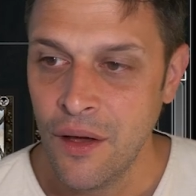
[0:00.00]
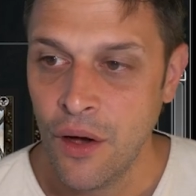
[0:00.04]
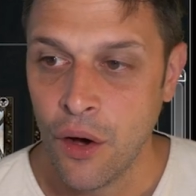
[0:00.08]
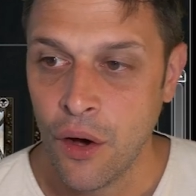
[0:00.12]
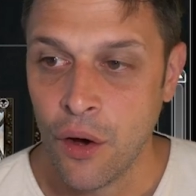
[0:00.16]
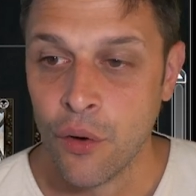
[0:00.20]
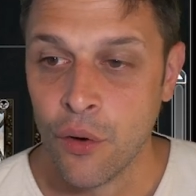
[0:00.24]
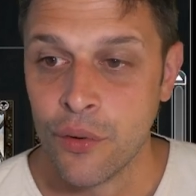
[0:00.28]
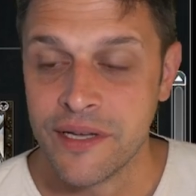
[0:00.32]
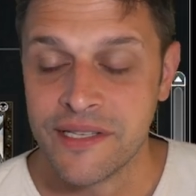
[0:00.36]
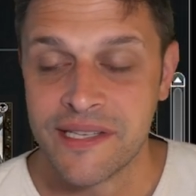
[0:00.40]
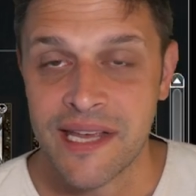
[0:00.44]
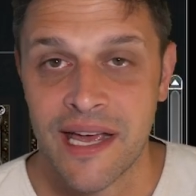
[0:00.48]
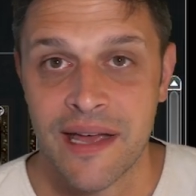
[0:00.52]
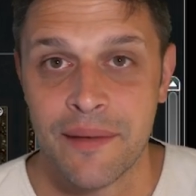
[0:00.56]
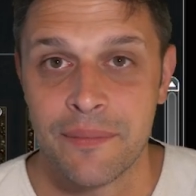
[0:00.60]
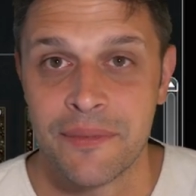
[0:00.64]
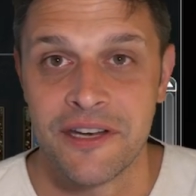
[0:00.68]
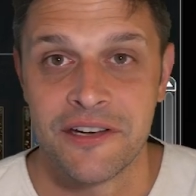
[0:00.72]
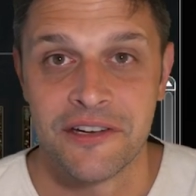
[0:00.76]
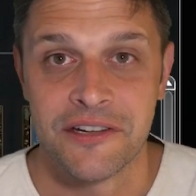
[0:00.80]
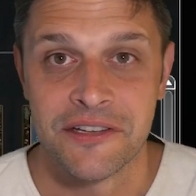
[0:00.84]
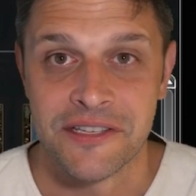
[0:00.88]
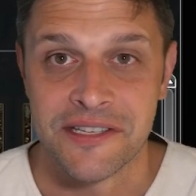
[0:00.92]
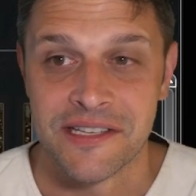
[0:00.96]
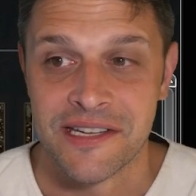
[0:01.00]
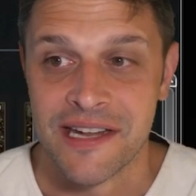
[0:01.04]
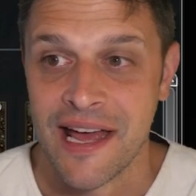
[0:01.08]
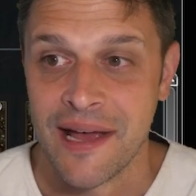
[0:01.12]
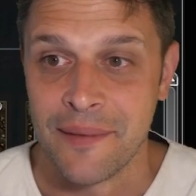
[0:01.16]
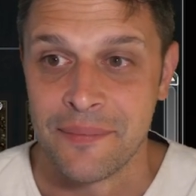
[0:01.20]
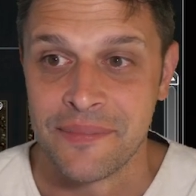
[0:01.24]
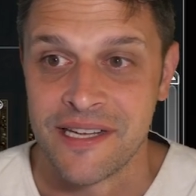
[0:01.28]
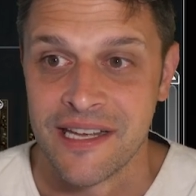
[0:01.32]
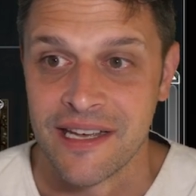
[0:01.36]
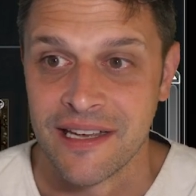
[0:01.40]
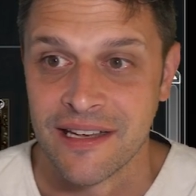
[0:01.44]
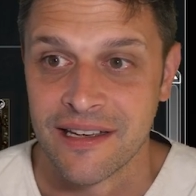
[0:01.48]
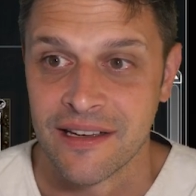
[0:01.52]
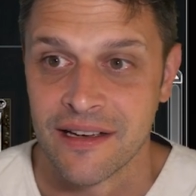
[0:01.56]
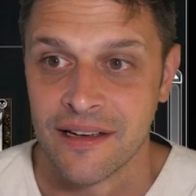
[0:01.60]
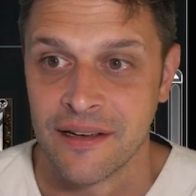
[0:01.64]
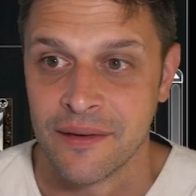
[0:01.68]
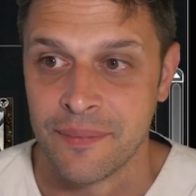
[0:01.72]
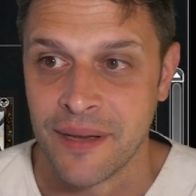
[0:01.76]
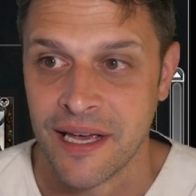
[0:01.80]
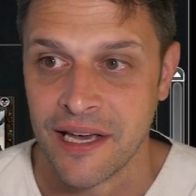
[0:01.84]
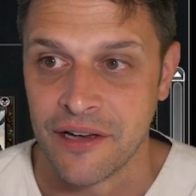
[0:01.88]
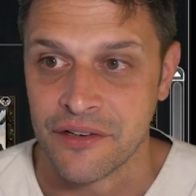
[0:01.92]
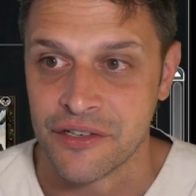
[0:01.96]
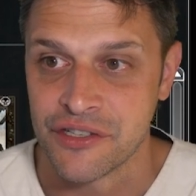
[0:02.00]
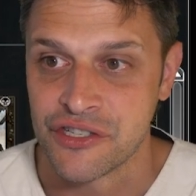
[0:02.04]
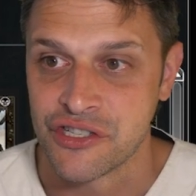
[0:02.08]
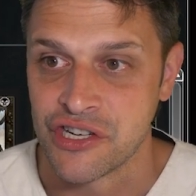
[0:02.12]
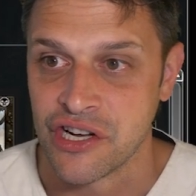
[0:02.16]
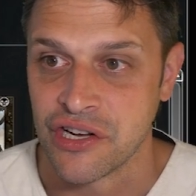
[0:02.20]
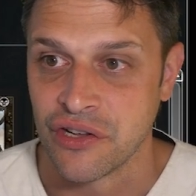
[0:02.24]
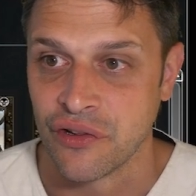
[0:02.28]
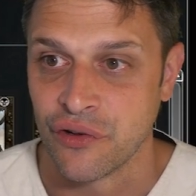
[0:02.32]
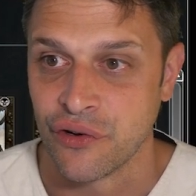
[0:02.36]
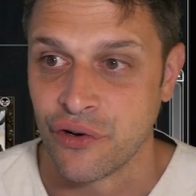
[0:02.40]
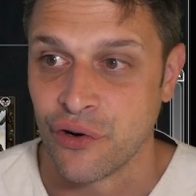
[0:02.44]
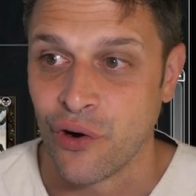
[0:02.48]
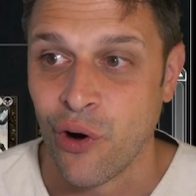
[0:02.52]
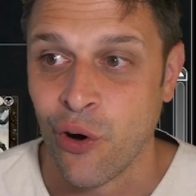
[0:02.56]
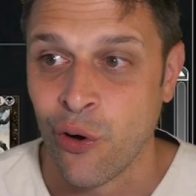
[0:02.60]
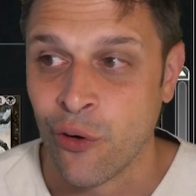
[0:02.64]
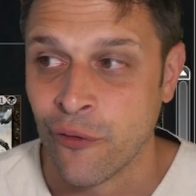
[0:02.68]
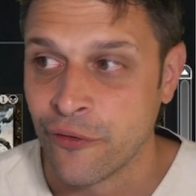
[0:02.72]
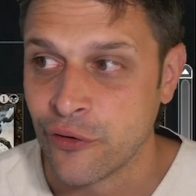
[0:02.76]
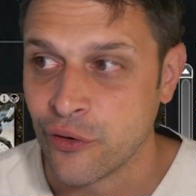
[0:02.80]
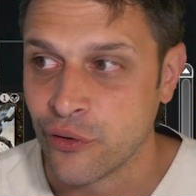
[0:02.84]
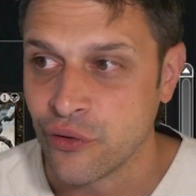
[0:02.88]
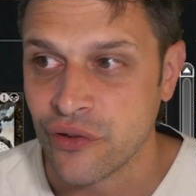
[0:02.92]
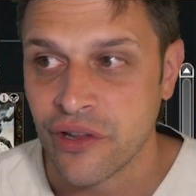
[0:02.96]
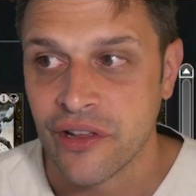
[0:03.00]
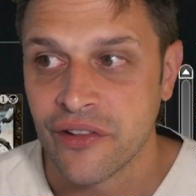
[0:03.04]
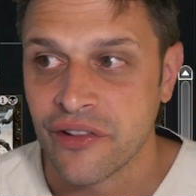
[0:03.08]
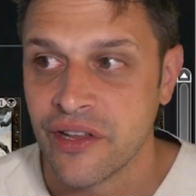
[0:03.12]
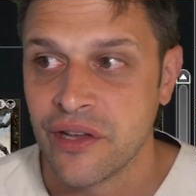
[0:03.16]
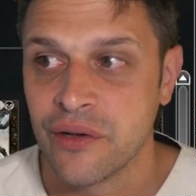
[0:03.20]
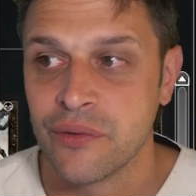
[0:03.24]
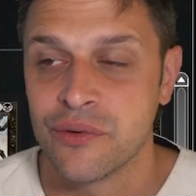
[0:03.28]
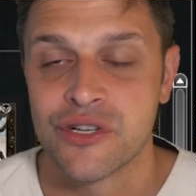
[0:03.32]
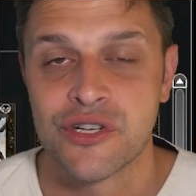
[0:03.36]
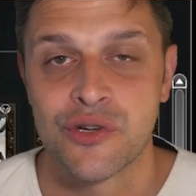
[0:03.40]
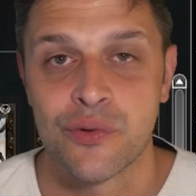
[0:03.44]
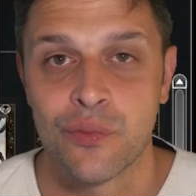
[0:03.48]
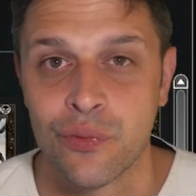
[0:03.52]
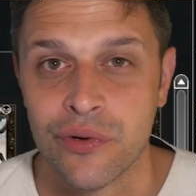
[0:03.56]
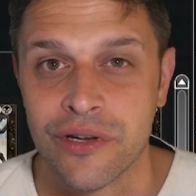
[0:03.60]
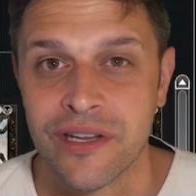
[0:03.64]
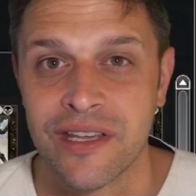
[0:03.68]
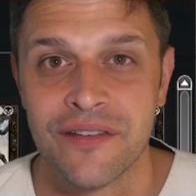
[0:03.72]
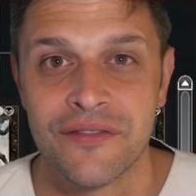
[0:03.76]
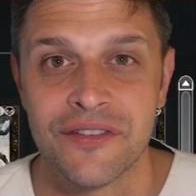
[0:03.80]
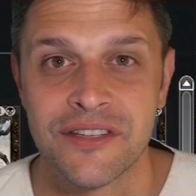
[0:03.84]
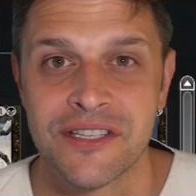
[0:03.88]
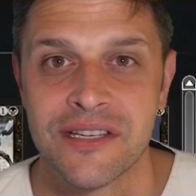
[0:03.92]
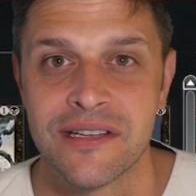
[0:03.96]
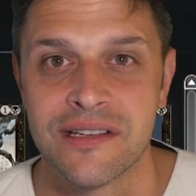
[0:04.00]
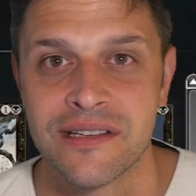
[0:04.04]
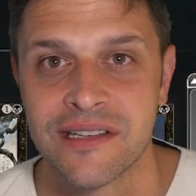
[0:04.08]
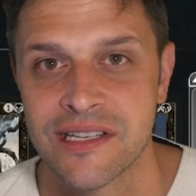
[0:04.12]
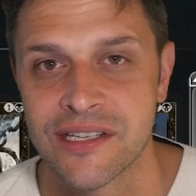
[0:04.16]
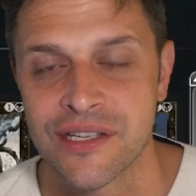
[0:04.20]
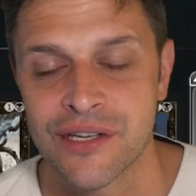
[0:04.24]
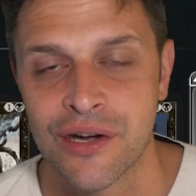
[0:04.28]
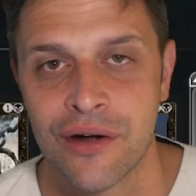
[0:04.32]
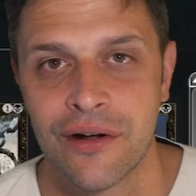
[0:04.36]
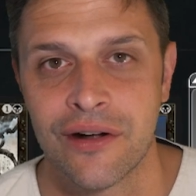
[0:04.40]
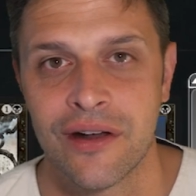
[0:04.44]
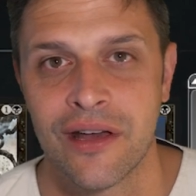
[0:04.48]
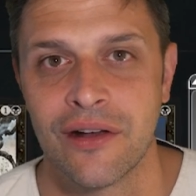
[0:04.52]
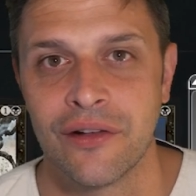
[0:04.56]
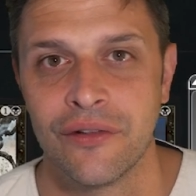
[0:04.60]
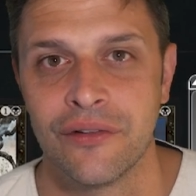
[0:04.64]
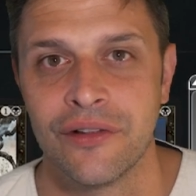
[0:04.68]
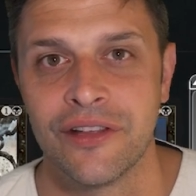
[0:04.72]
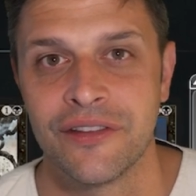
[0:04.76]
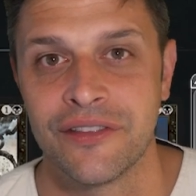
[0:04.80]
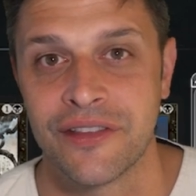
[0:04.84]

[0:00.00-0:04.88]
Always happy to just snap take a Palace Jailer over Lily, which would give us a discard outlet.